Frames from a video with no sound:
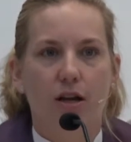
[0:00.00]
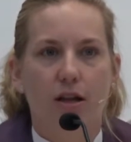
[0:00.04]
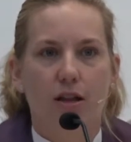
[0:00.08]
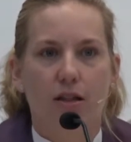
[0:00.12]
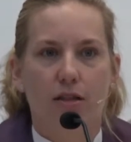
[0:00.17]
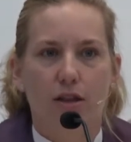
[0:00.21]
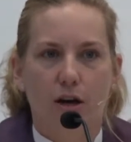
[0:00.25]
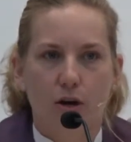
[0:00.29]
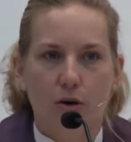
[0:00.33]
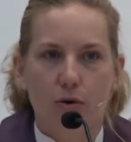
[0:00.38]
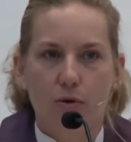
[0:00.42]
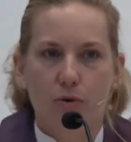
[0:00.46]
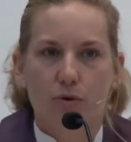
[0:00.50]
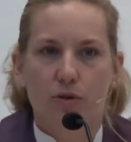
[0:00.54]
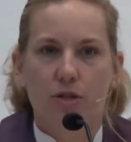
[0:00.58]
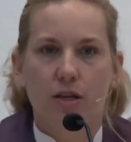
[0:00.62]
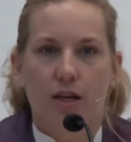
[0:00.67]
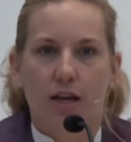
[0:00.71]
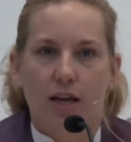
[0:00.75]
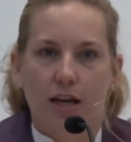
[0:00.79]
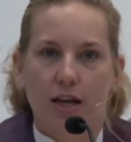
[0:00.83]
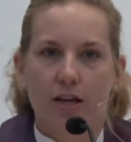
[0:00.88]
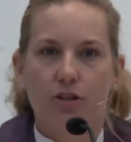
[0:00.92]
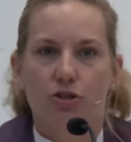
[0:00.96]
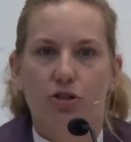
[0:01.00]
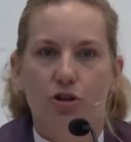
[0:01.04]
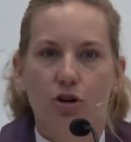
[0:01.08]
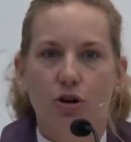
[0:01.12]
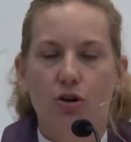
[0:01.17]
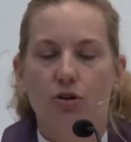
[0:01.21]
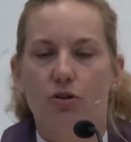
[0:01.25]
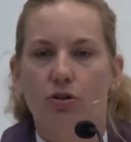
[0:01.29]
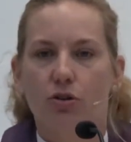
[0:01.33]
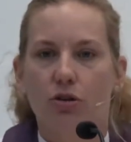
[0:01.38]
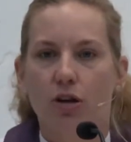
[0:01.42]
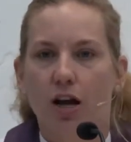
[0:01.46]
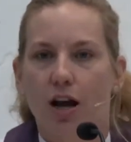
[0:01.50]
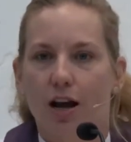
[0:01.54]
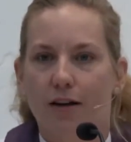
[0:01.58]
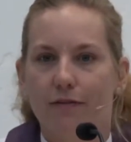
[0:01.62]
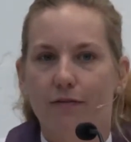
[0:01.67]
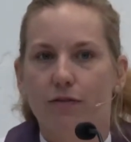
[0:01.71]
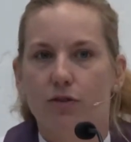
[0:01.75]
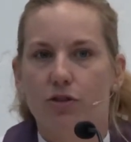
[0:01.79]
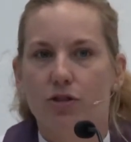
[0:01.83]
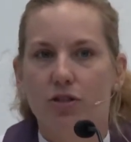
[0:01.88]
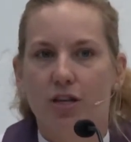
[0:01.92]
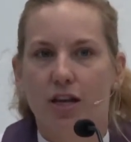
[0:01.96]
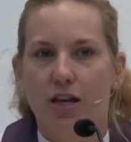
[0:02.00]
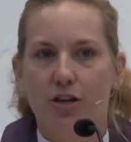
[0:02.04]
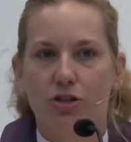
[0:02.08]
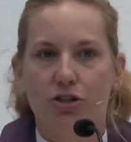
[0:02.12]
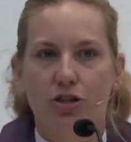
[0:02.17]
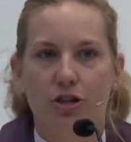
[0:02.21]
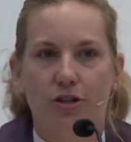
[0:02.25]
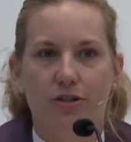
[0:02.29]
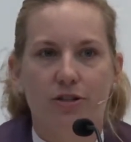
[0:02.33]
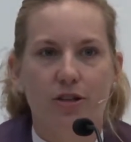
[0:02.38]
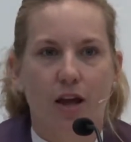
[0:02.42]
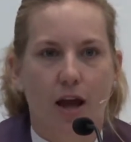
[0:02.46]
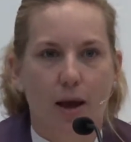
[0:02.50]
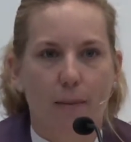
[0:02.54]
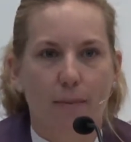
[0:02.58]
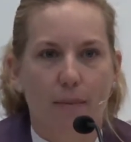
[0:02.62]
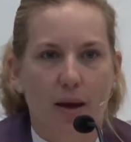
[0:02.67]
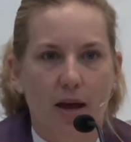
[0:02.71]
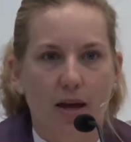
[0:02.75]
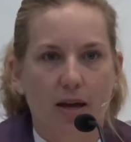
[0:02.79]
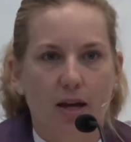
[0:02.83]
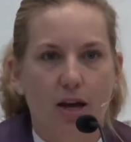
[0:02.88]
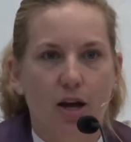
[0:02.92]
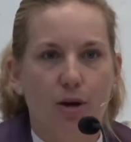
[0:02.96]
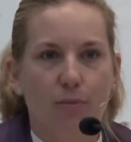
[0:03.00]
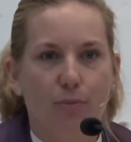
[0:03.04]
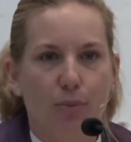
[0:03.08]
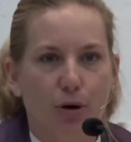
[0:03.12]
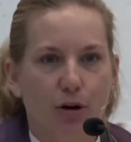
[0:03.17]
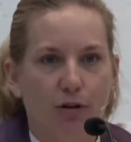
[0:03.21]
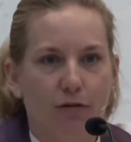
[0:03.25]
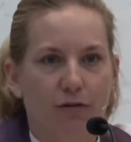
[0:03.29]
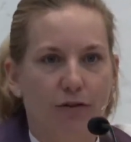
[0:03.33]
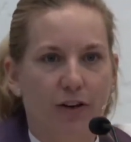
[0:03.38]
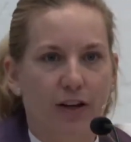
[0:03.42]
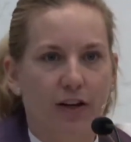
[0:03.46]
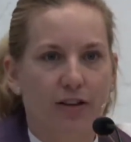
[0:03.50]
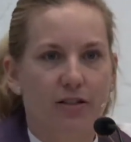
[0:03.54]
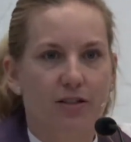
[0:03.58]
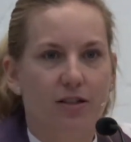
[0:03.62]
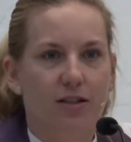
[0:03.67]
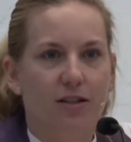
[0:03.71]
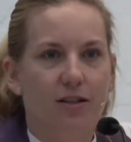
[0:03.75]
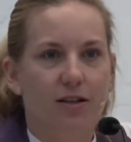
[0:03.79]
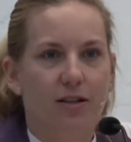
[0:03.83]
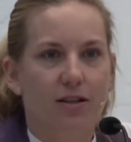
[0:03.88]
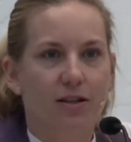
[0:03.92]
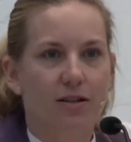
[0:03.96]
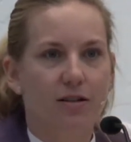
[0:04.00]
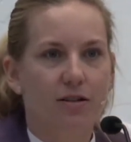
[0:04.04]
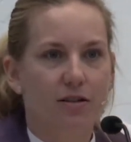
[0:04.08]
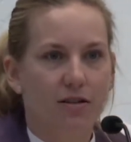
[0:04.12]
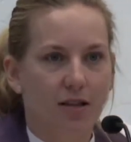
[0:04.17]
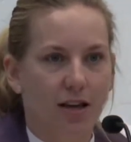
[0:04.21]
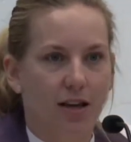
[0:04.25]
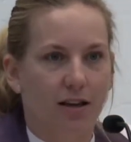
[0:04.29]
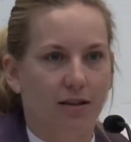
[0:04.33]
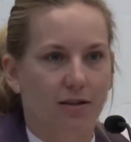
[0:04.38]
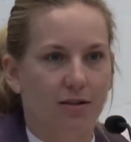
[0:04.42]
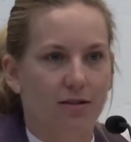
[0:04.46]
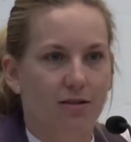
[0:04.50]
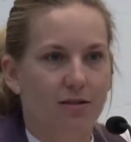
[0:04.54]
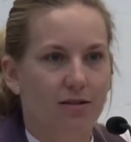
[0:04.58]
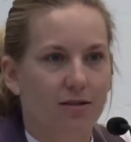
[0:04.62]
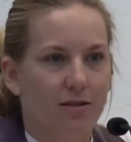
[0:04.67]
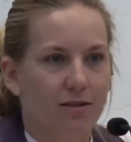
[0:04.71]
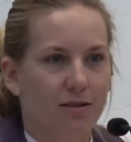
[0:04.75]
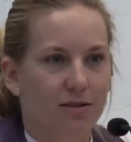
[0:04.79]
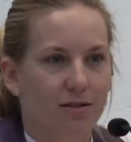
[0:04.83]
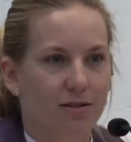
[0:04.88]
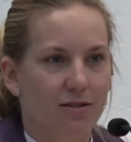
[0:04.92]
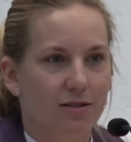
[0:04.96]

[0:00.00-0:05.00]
those internal conversations make perfect sense.